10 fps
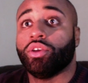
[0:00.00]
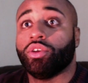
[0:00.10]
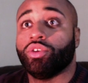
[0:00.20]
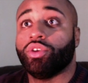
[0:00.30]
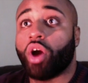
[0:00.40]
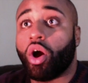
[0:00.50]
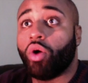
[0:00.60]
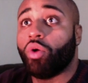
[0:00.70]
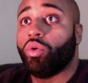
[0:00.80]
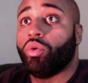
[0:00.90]

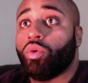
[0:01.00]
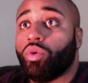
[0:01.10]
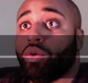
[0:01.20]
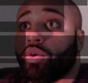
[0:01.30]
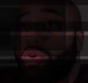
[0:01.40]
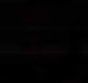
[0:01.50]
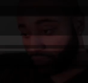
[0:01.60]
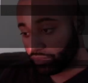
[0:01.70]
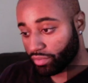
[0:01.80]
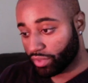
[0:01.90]
yo,
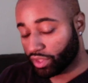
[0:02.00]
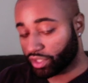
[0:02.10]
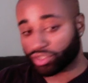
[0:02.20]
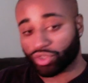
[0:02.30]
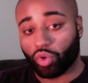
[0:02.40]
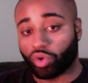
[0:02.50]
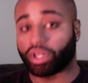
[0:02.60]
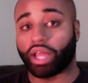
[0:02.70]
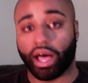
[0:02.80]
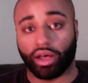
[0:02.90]
there's no
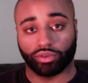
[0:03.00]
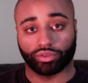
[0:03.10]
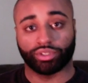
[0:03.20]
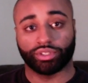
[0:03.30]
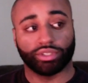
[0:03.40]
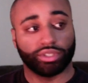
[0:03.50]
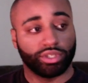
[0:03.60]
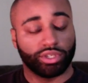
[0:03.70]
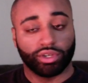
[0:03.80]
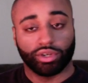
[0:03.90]
clouds
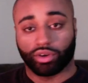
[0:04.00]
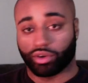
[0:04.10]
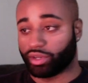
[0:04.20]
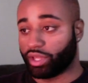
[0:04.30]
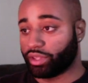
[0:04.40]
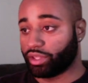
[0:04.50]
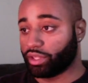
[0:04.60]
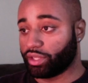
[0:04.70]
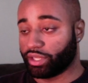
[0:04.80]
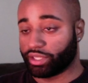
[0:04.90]
or
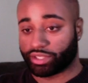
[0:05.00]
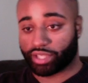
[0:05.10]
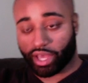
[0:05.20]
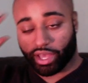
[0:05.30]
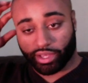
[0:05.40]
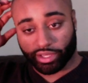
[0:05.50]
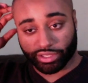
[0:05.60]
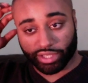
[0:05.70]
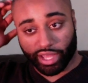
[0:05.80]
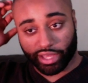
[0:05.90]
nothing in the sky.
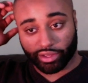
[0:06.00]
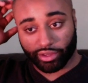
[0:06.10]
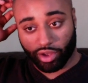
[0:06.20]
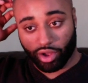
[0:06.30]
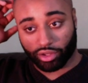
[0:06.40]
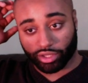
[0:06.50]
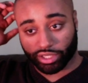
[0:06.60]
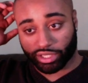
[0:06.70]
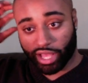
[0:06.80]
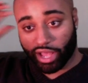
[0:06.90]
It's like all of
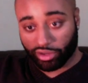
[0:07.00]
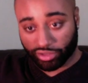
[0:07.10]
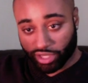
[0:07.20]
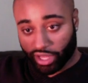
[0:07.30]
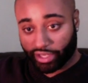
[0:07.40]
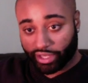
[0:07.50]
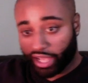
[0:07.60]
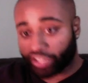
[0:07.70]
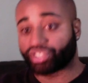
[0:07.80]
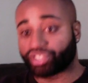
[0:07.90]
the clouds like
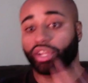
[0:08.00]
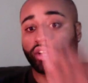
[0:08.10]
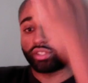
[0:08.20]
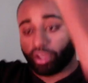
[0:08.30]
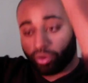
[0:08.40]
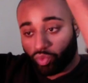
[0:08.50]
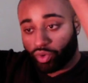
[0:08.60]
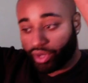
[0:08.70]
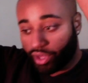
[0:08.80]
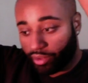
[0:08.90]
got sucked up,
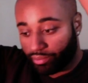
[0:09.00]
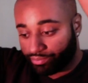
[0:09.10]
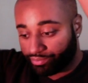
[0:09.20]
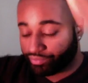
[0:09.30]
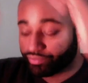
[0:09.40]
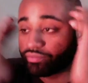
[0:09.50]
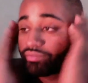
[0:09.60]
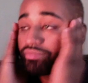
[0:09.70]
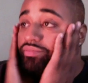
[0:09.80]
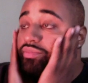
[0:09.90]
went up.
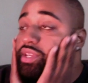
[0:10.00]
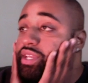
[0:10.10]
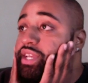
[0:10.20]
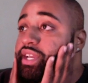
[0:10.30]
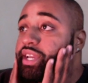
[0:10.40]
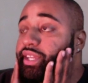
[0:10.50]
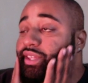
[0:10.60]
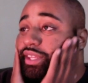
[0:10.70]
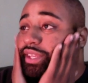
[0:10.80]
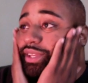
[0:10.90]

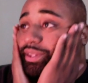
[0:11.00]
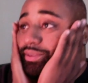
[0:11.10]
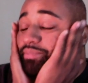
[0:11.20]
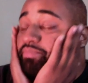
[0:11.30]
And then